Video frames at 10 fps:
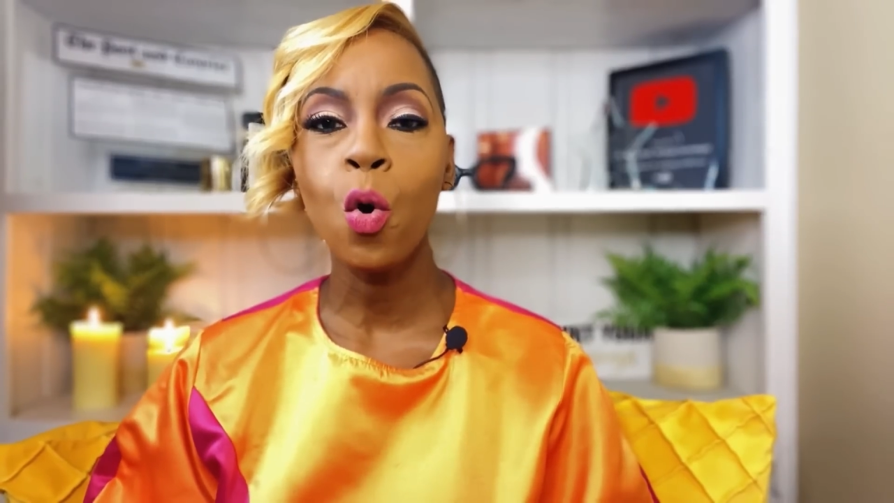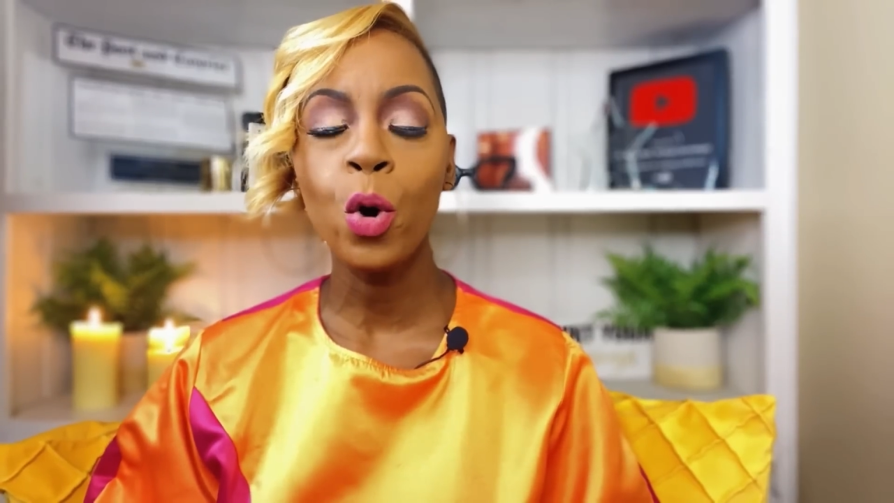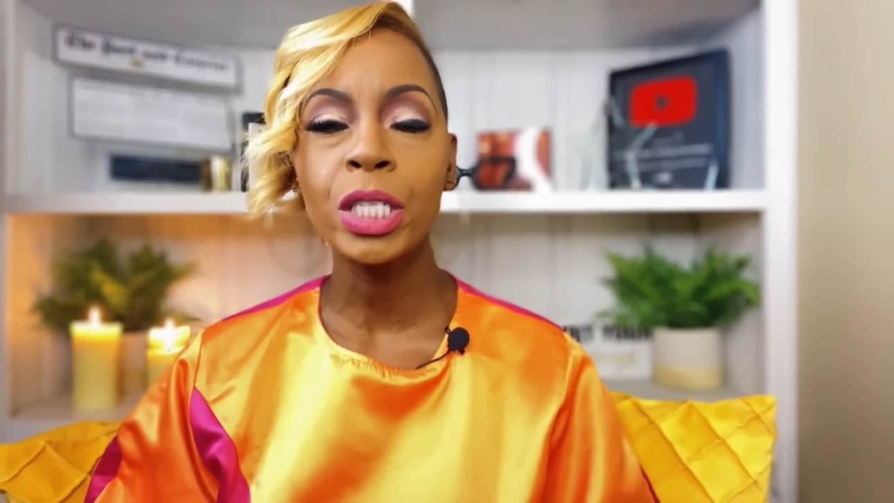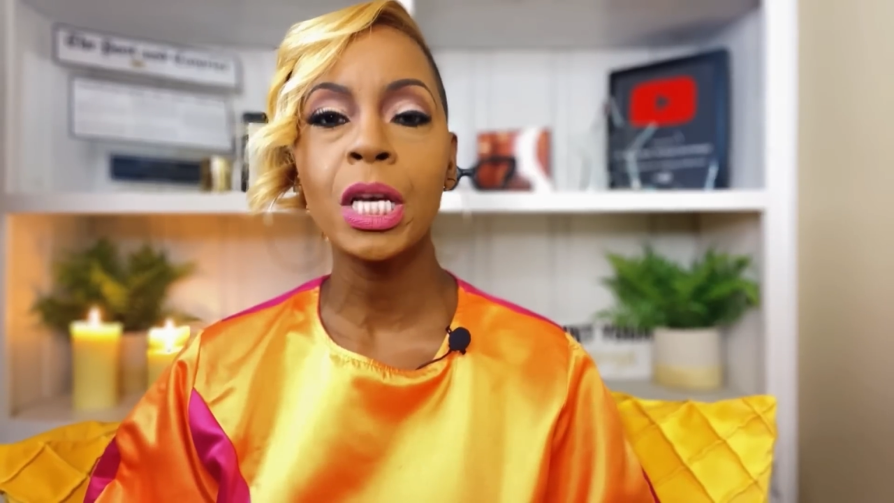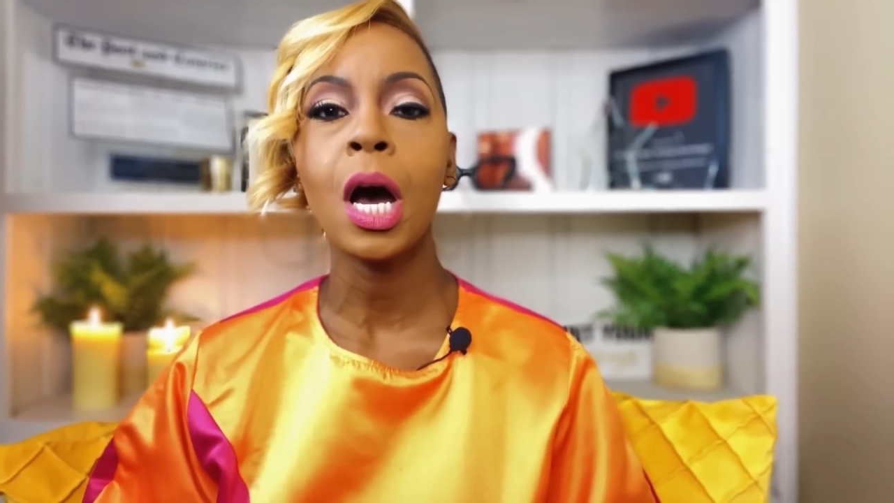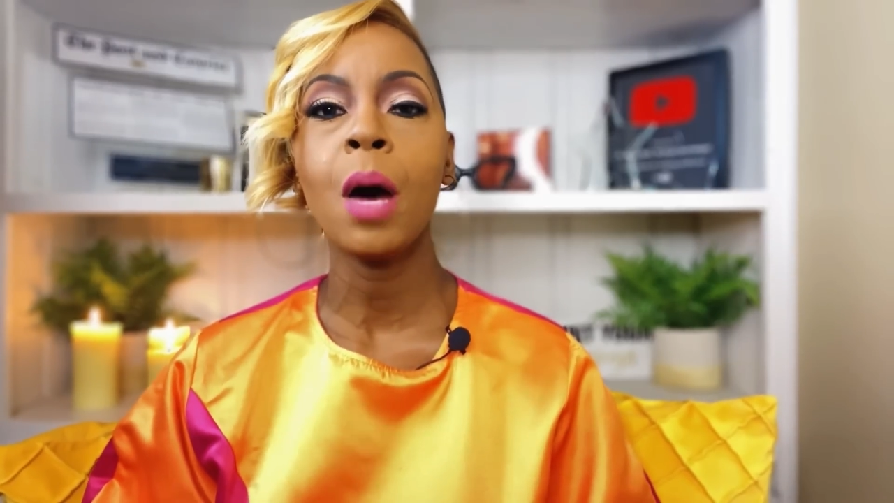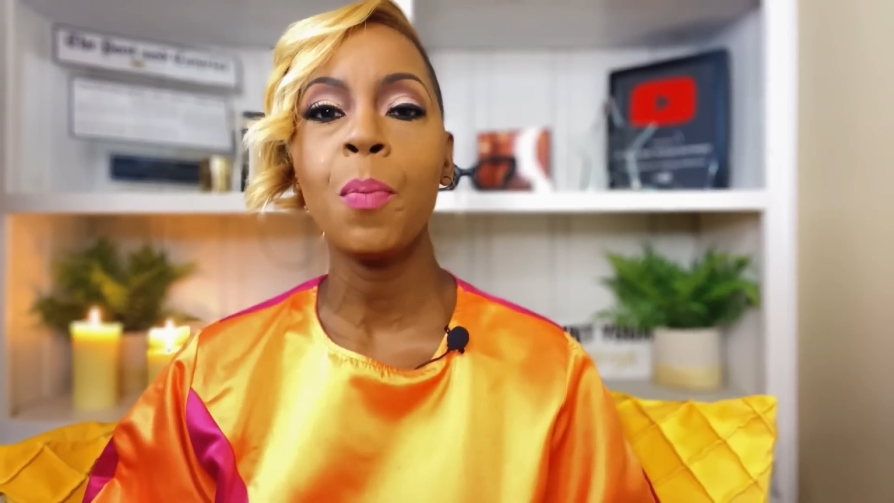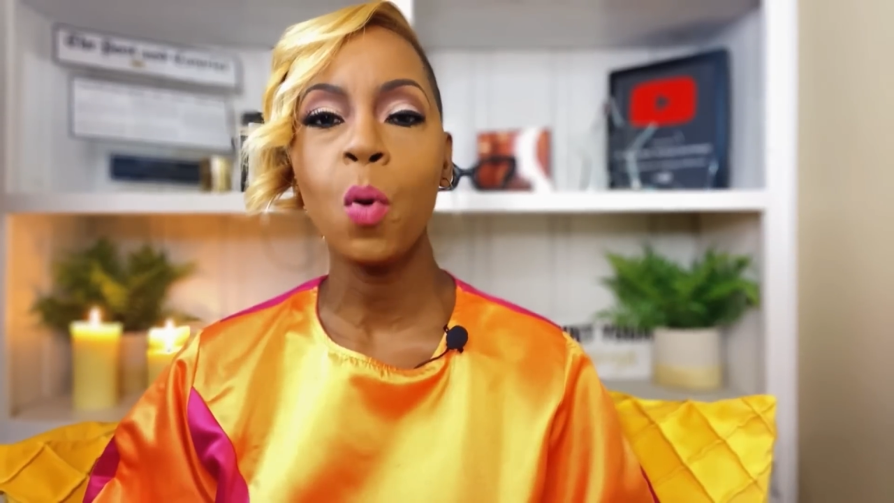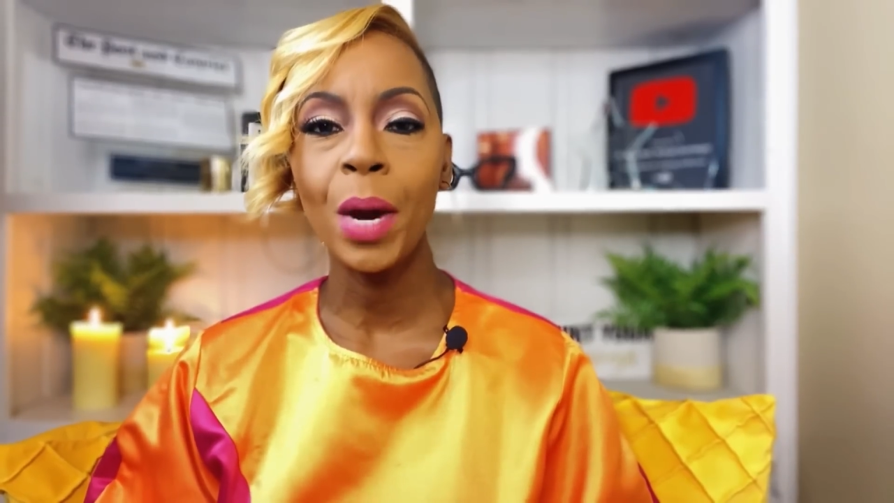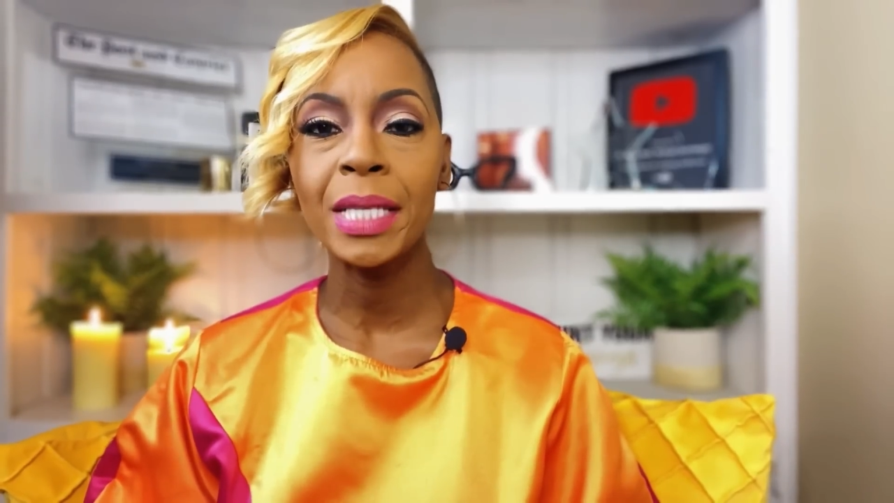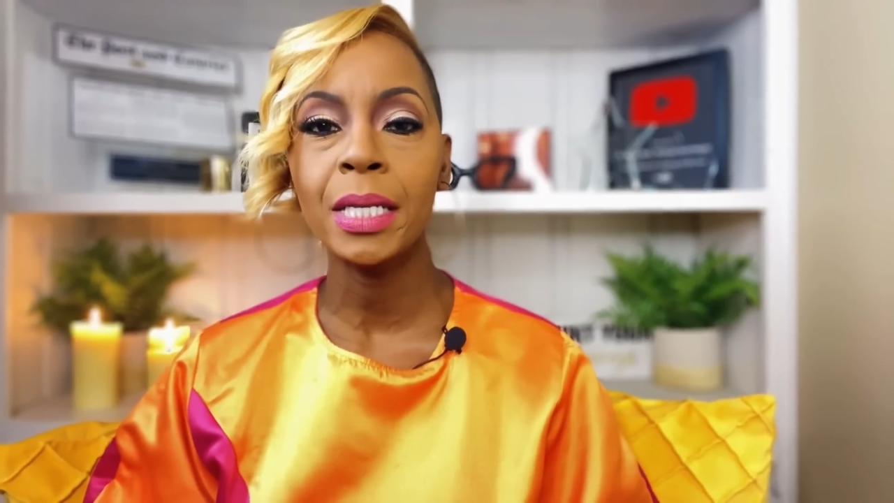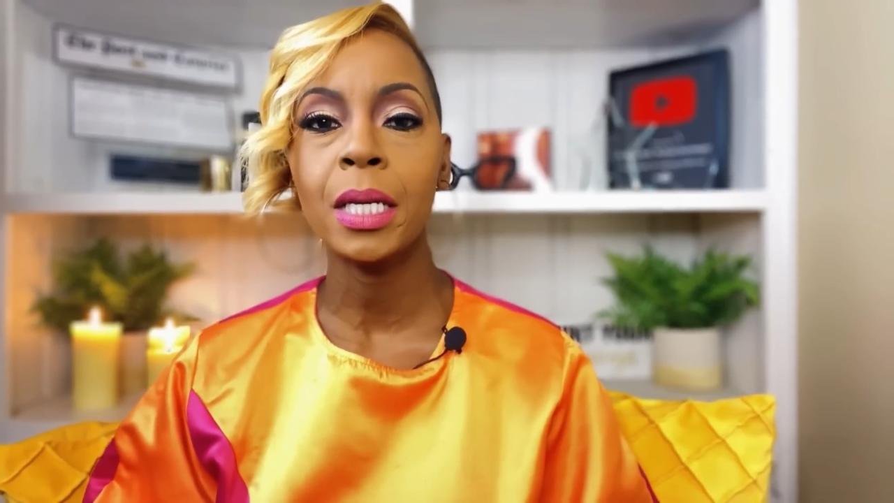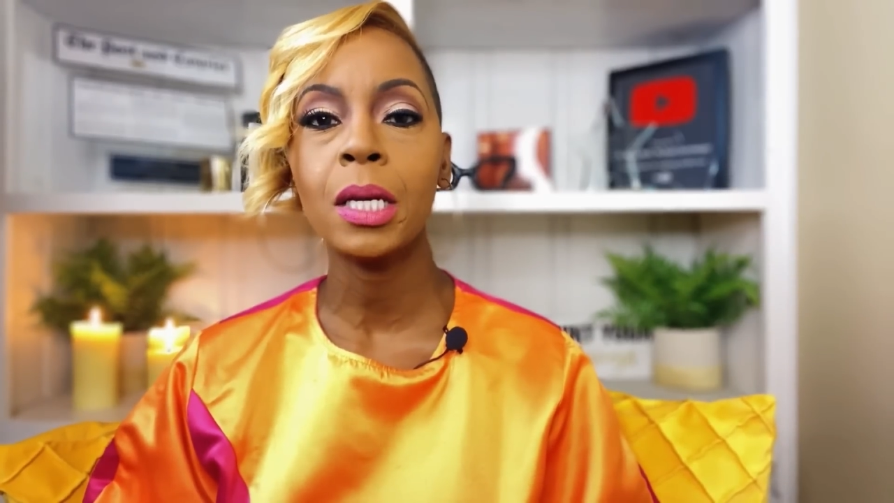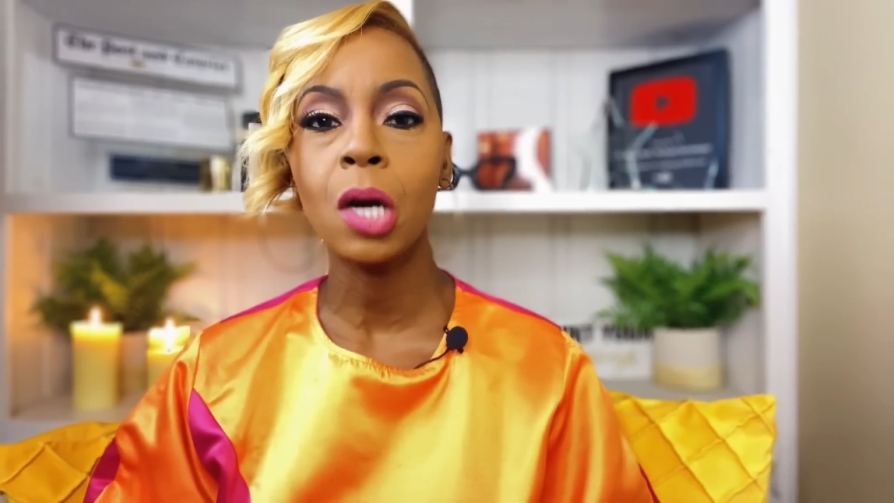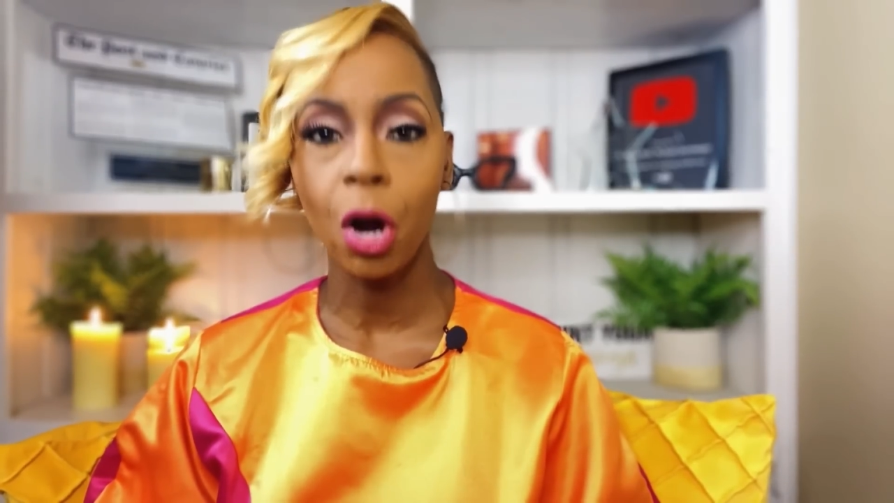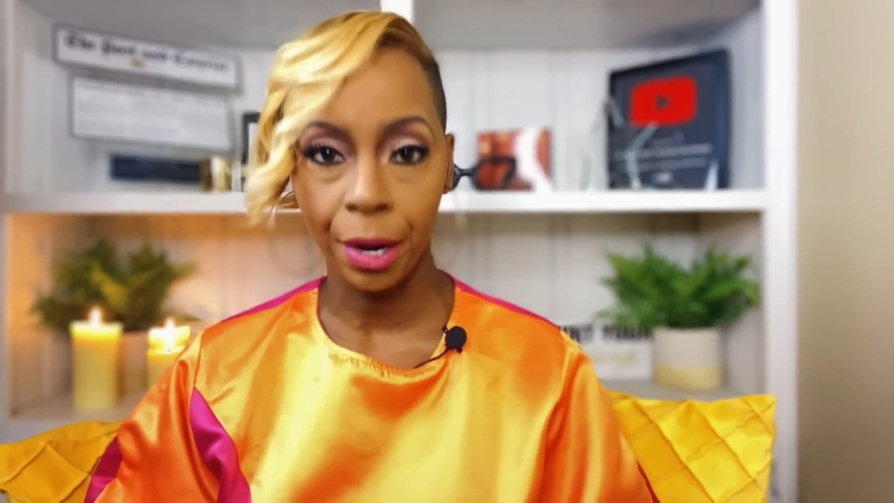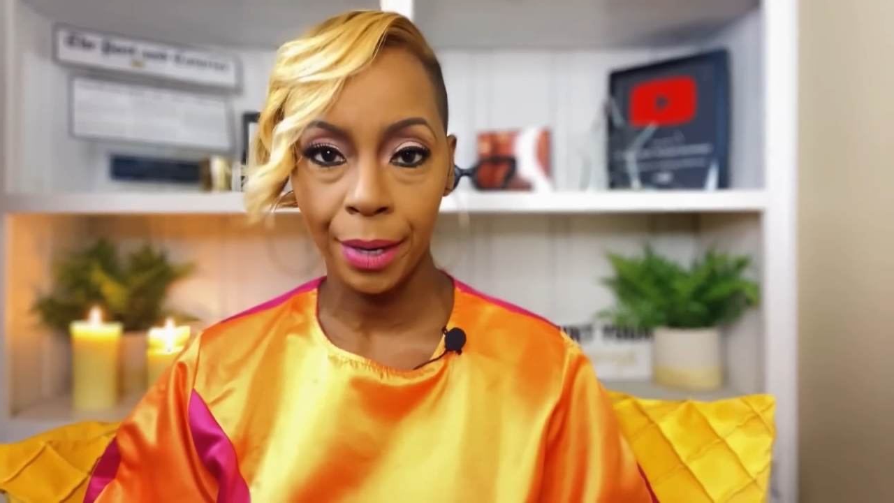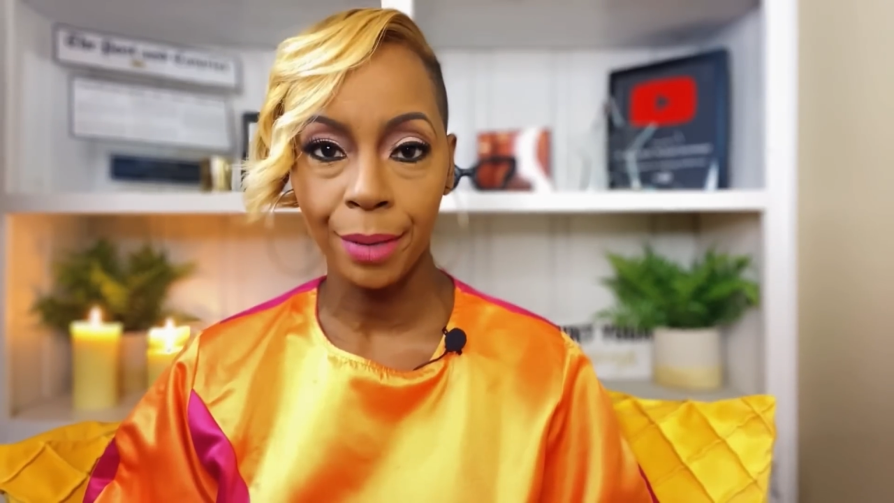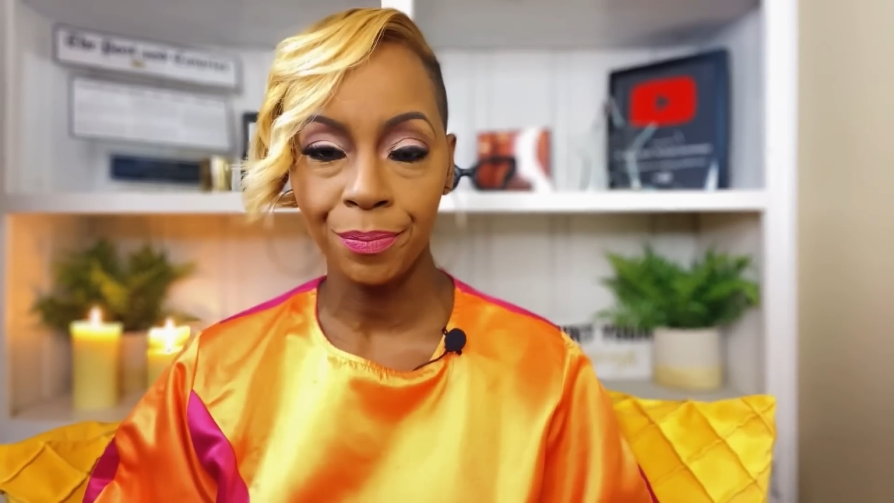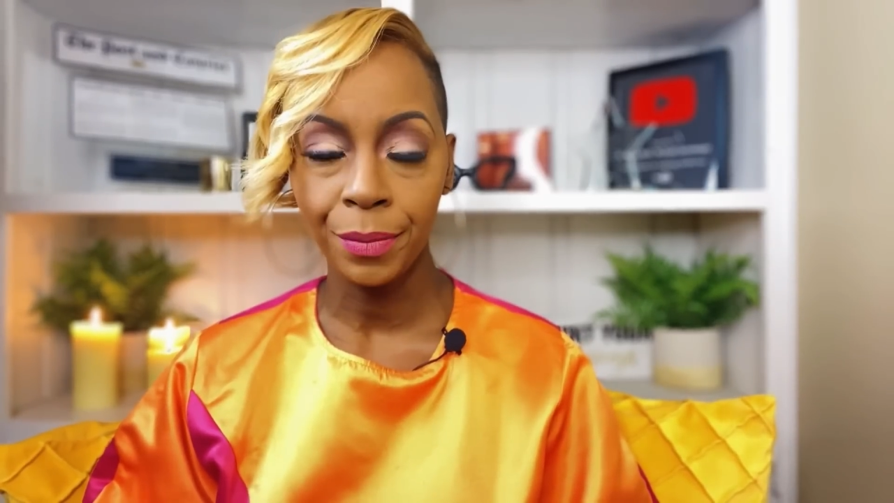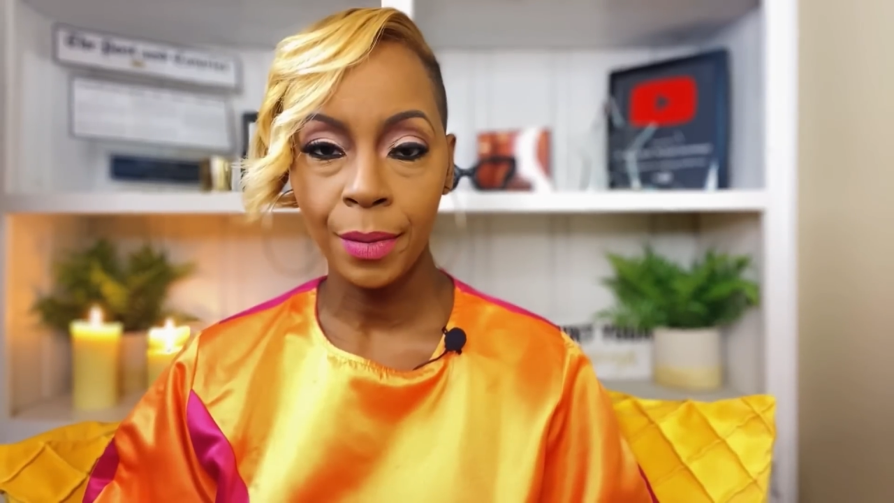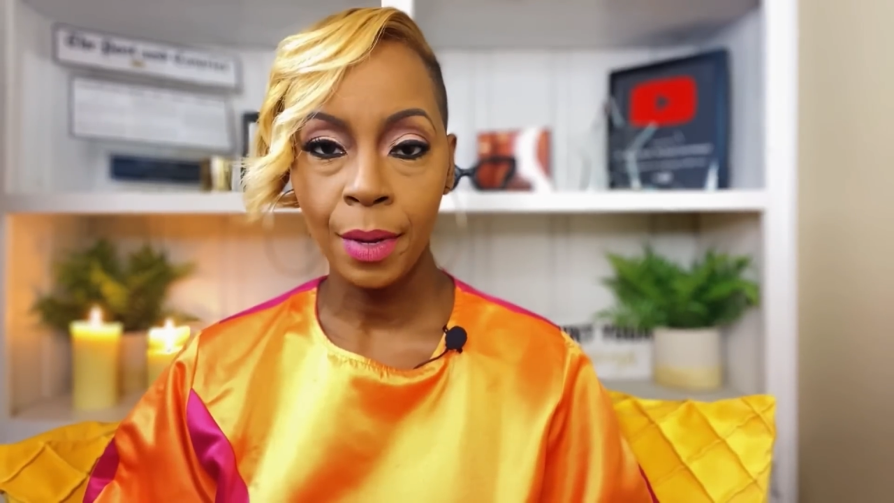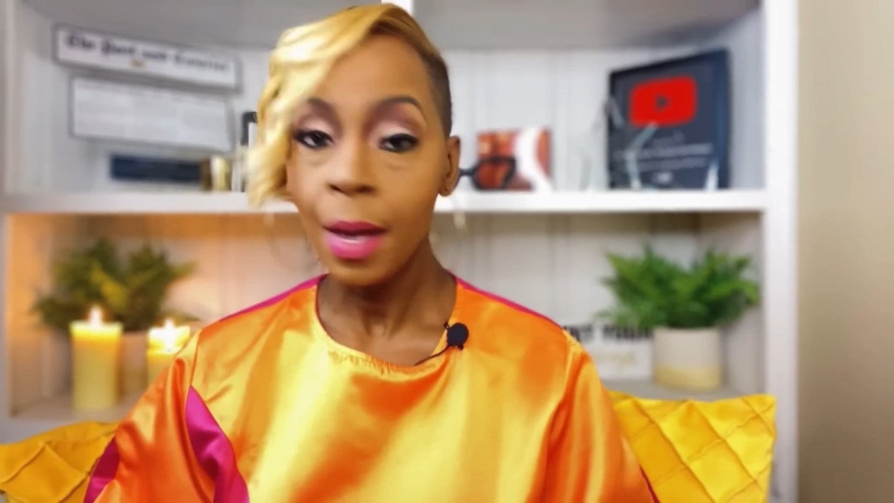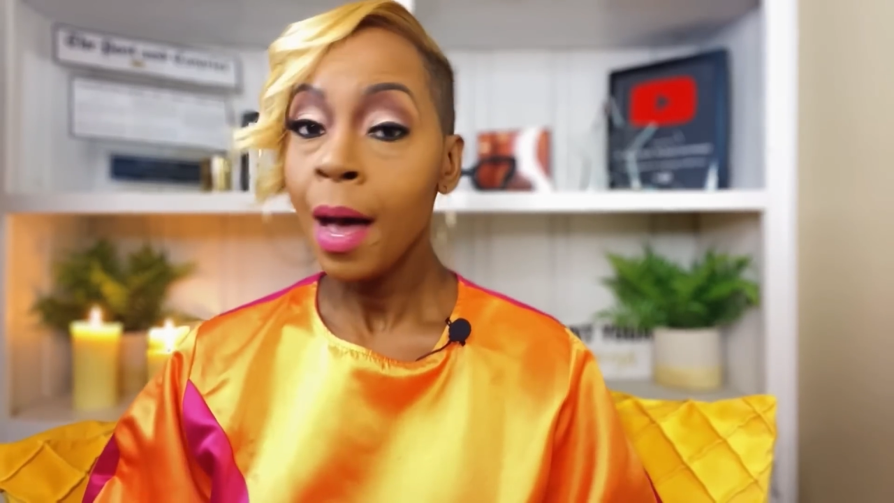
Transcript: court-appointed guardian?